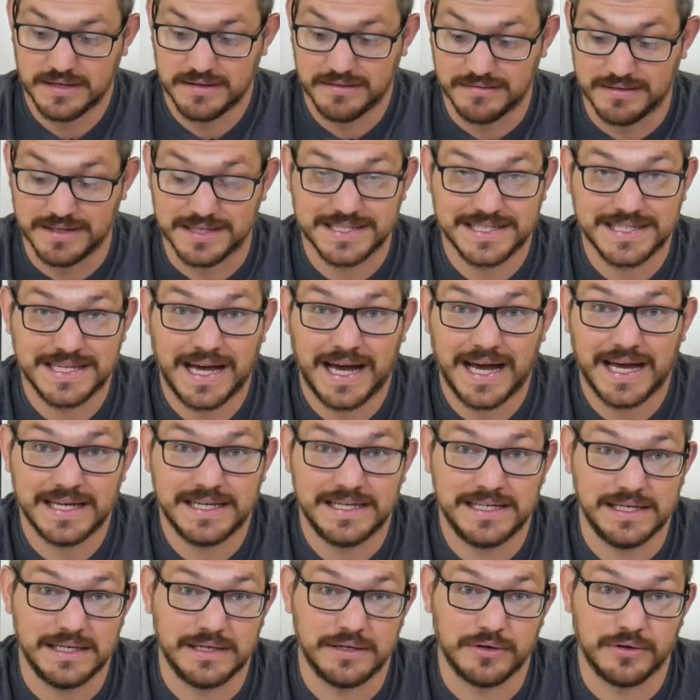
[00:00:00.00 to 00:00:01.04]
this guy
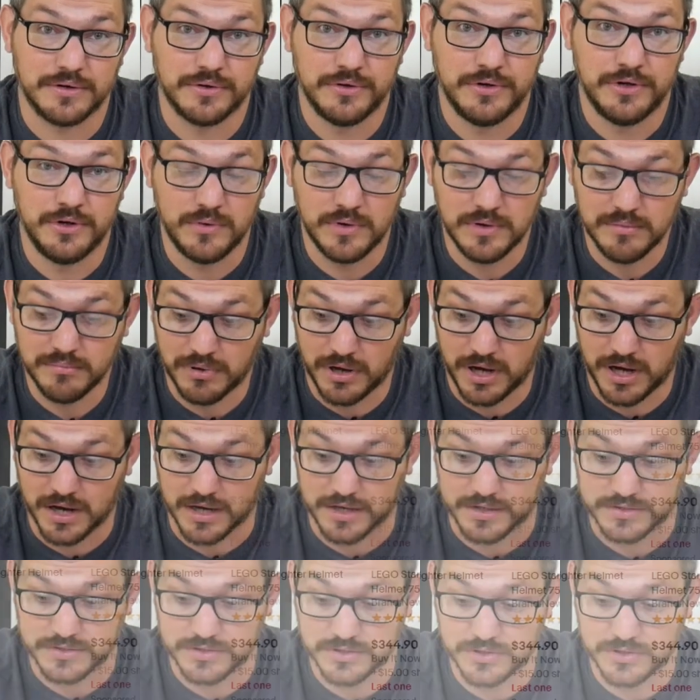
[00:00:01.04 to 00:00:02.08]
here, new in box,